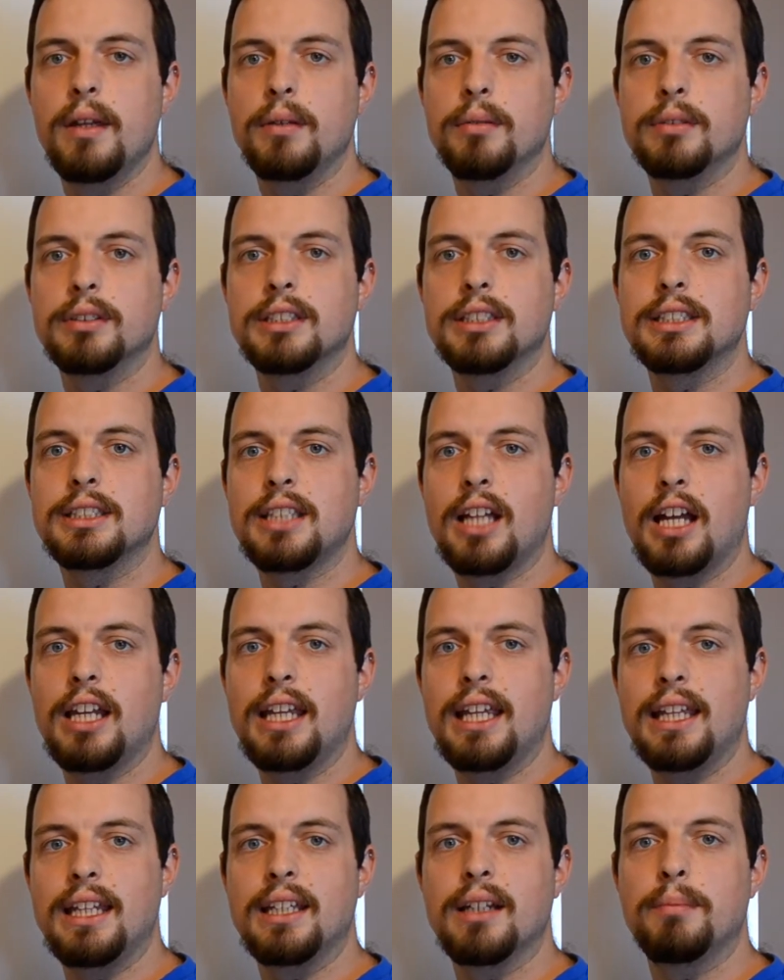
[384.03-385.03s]
was to
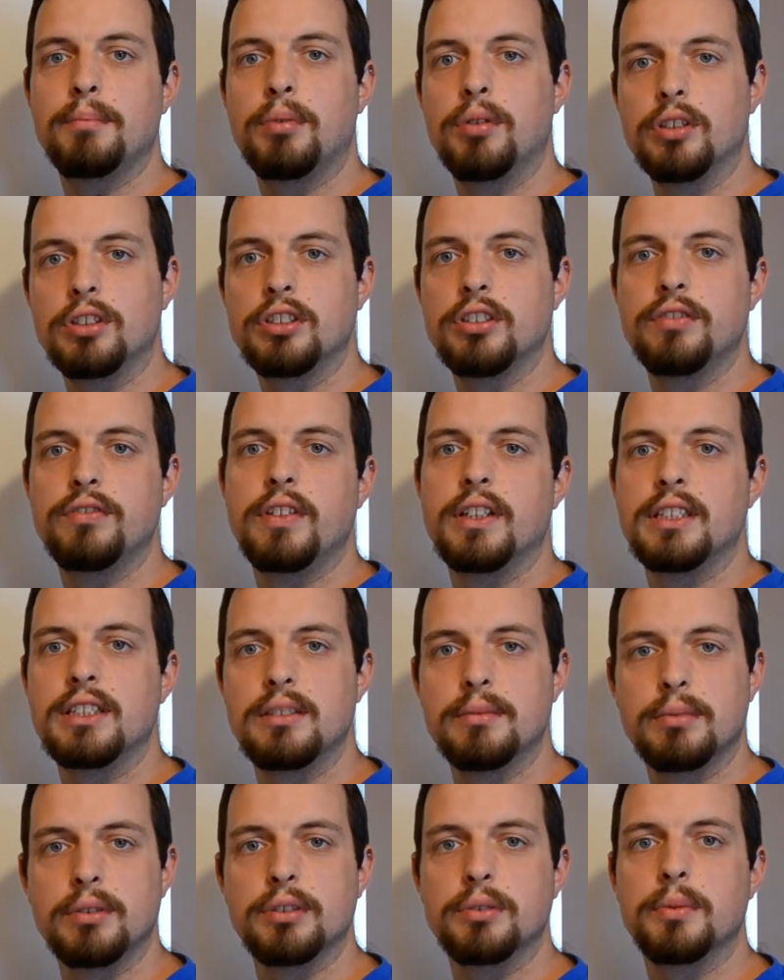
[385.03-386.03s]
start eating a portion of
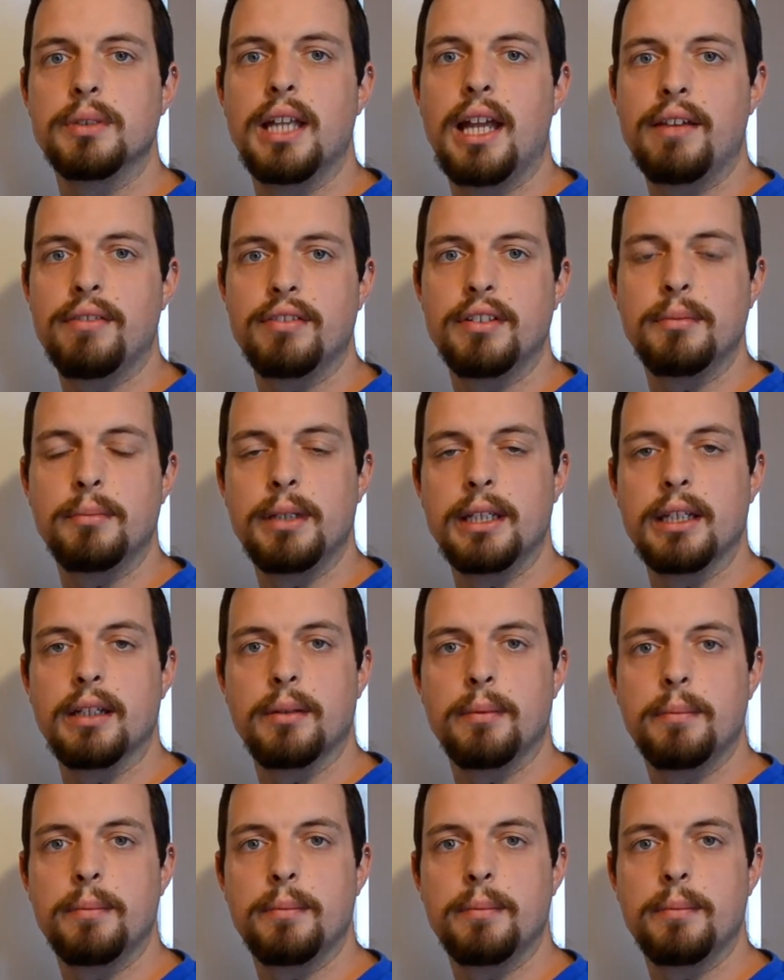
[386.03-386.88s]
vegetables with every meal.